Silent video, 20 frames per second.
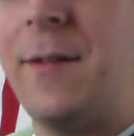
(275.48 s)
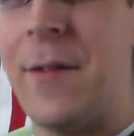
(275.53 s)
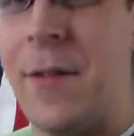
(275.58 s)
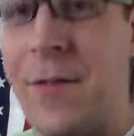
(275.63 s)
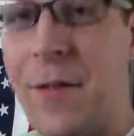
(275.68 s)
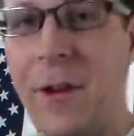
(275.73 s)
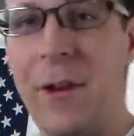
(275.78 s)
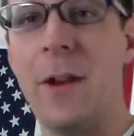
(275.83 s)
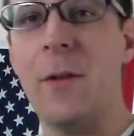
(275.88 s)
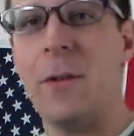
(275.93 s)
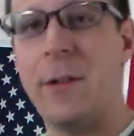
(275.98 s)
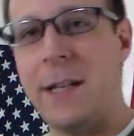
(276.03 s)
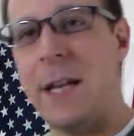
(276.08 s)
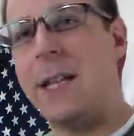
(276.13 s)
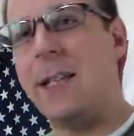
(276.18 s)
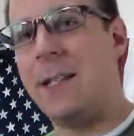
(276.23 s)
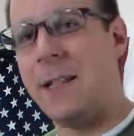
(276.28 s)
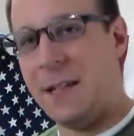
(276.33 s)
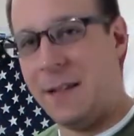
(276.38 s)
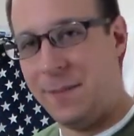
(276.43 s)
the theory we're
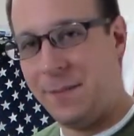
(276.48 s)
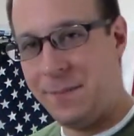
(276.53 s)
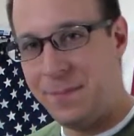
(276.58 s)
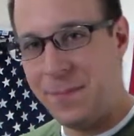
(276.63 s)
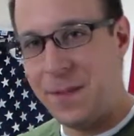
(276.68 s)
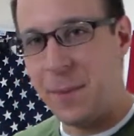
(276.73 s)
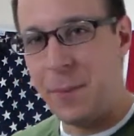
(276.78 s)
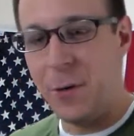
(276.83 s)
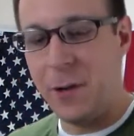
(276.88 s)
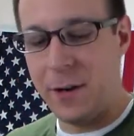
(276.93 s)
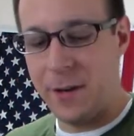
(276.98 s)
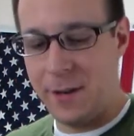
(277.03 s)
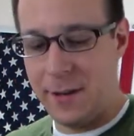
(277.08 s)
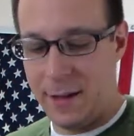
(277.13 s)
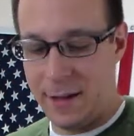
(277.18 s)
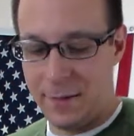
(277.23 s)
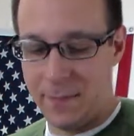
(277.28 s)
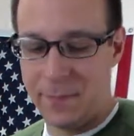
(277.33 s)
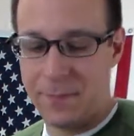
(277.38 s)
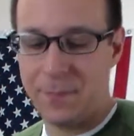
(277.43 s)
testing, the important
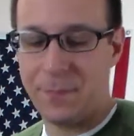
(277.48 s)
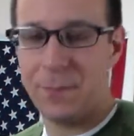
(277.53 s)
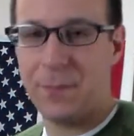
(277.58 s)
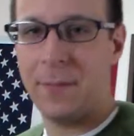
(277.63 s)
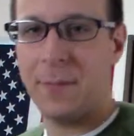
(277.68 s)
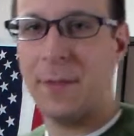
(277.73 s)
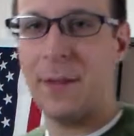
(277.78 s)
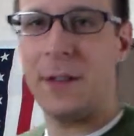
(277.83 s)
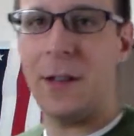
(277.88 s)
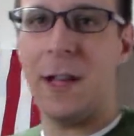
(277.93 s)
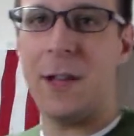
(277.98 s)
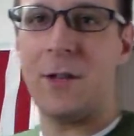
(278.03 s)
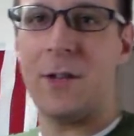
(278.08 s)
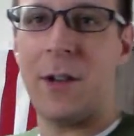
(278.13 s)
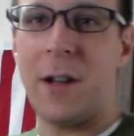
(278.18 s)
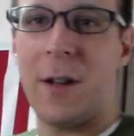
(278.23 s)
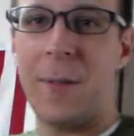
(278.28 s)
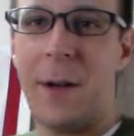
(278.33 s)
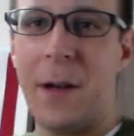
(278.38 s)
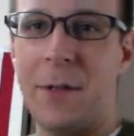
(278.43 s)
thing, is
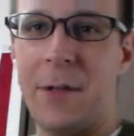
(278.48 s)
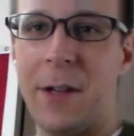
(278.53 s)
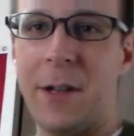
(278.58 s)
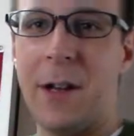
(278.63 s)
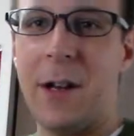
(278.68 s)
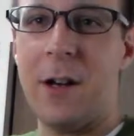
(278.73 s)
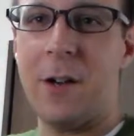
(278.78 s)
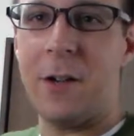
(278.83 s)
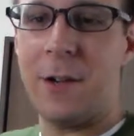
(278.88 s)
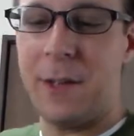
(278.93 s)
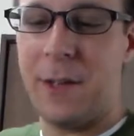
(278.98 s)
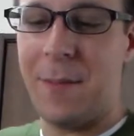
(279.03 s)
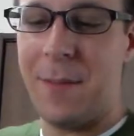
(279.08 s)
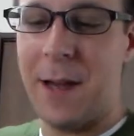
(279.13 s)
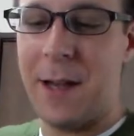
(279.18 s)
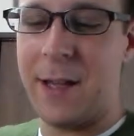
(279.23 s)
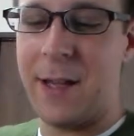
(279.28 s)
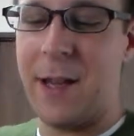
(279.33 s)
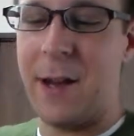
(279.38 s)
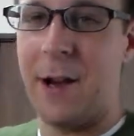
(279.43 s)
we're going to mount the goggles in
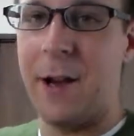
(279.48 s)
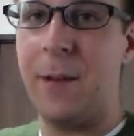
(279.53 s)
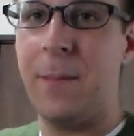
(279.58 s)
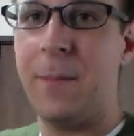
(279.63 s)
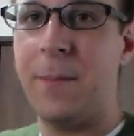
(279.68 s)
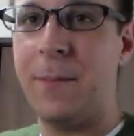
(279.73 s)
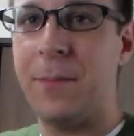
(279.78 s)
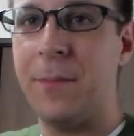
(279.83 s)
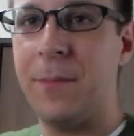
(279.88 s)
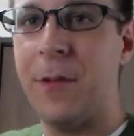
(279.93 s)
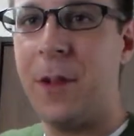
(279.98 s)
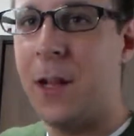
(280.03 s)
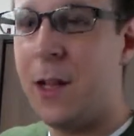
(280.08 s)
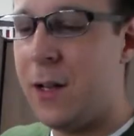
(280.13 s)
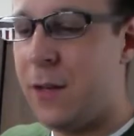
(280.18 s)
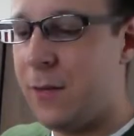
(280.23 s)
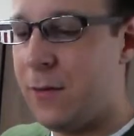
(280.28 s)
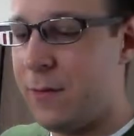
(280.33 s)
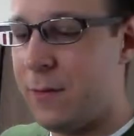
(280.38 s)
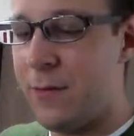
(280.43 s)
back here.
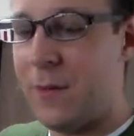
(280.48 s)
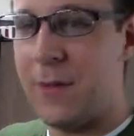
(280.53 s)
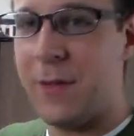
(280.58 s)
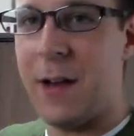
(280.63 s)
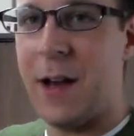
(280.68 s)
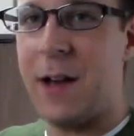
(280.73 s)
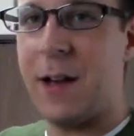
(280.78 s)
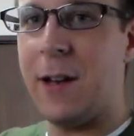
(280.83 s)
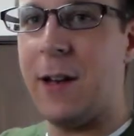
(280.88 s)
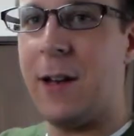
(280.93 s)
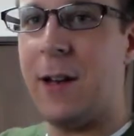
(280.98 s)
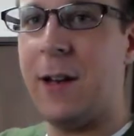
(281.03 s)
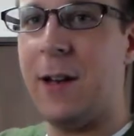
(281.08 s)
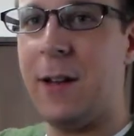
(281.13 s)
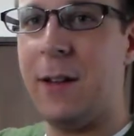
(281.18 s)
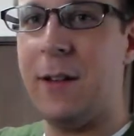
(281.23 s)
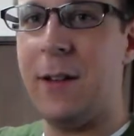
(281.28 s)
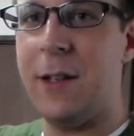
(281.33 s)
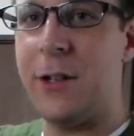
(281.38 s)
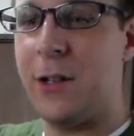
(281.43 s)
We've got
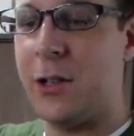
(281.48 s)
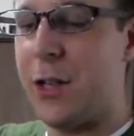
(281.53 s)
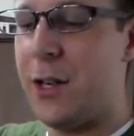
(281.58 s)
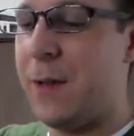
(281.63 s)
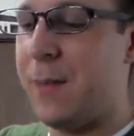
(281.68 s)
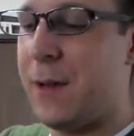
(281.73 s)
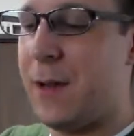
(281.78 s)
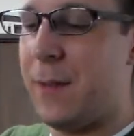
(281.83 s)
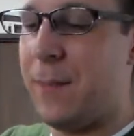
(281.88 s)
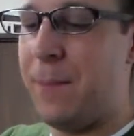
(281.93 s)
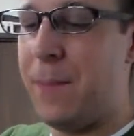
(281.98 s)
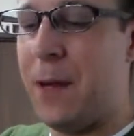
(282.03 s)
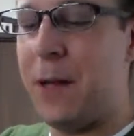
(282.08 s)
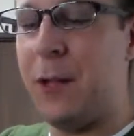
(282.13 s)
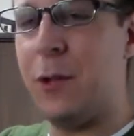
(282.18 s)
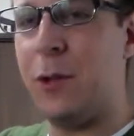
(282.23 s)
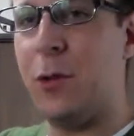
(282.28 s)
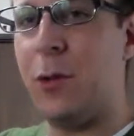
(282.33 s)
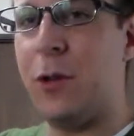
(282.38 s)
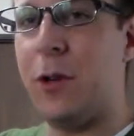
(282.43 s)
legitimate
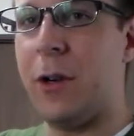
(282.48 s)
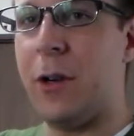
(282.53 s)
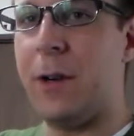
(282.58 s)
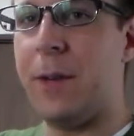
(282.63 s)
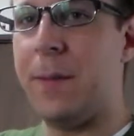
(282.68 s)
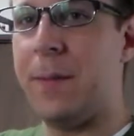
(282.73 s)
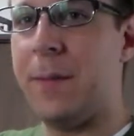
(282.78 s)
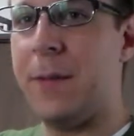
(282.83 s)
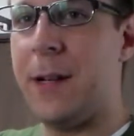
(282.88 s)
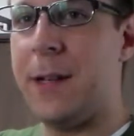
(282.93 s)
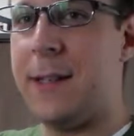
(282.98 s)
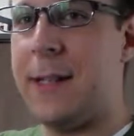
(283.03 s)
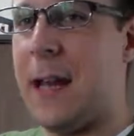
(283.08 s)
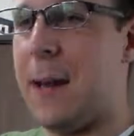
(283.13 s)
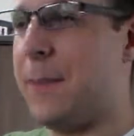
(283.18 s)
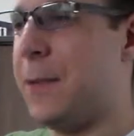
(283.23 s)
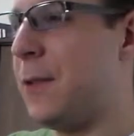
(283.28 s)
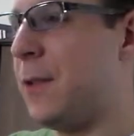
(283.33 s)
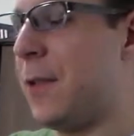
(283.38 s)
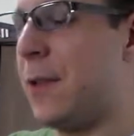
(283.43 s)
Peltor
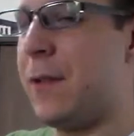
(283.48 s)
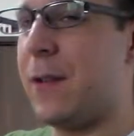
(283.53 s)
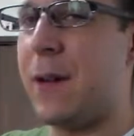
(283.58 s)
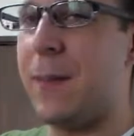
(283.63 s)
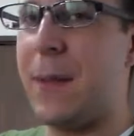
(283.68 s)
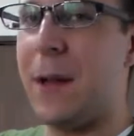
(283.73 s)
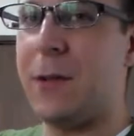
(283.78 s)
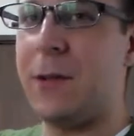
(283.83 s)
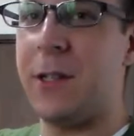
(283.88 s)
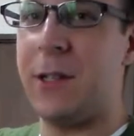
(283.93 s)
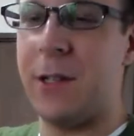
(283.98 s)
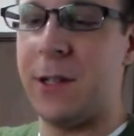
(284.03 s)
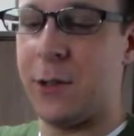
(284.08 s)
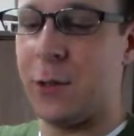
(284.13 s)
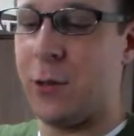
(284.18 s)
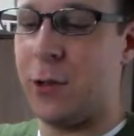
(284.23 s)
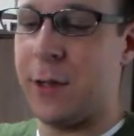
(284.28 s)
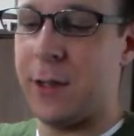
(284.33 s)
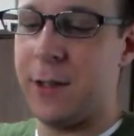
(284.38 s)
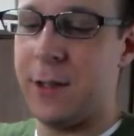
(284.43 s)
adapters that we're going to mount to the
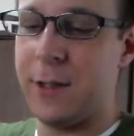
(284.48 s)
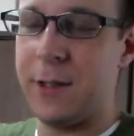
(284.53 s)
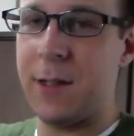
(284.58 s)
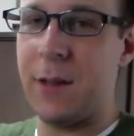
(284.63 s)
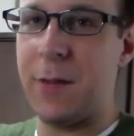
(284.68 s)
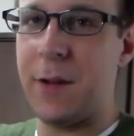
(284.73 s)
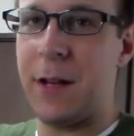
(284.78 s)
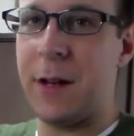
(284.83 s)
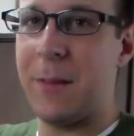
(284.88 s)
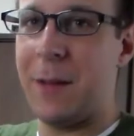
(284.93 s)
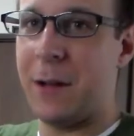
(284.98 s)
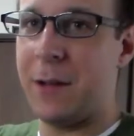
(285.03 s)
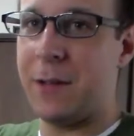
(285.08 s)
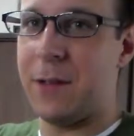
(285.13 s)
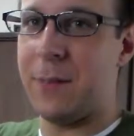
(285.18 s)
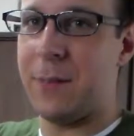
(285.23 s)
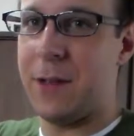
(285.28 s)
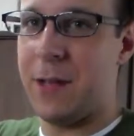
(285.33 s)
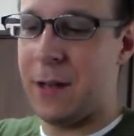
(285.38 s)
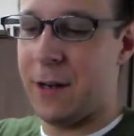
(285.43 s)
Sordans that we're going to
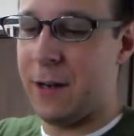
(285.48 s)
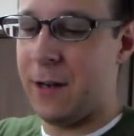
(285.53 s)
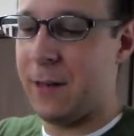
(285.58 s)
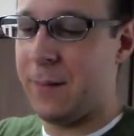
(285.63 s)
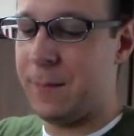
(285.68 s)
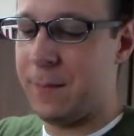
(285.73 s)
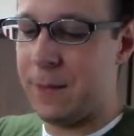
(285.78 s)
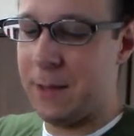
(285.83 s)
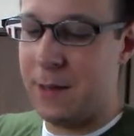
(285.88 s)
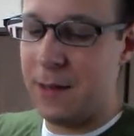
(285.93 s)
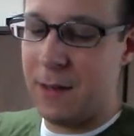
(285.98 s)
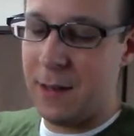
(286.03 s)
mount up here,